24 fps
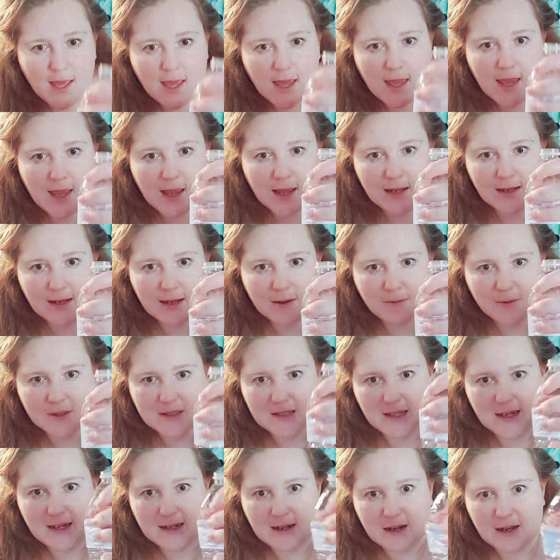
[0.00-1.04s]
and it was
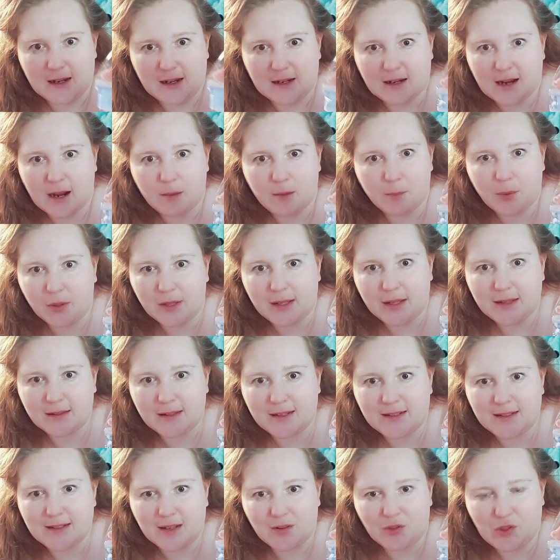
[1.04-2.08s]
like it
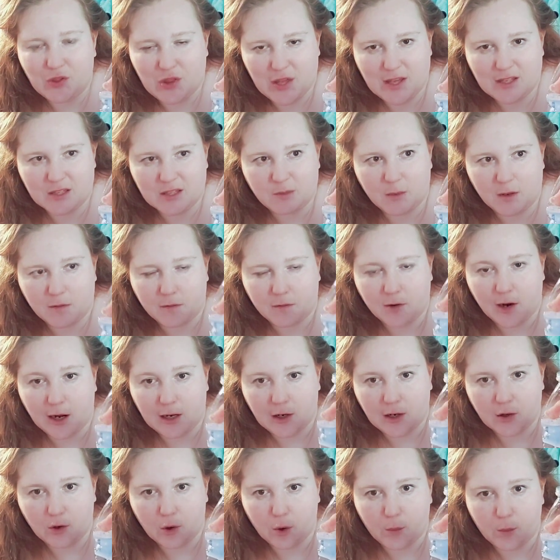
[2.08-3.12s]
completely did this before I
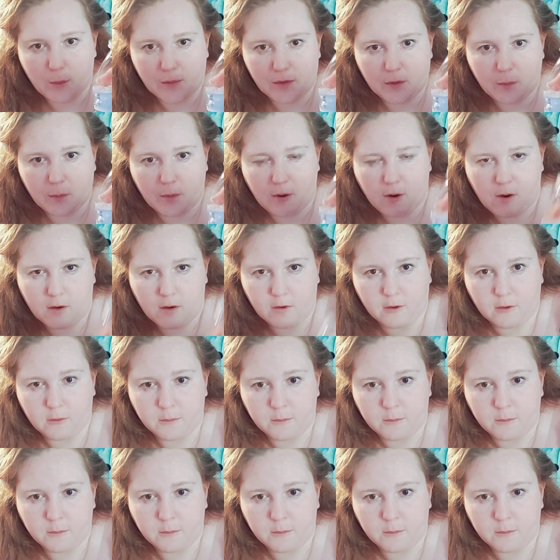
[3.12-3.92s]
could open the bottle.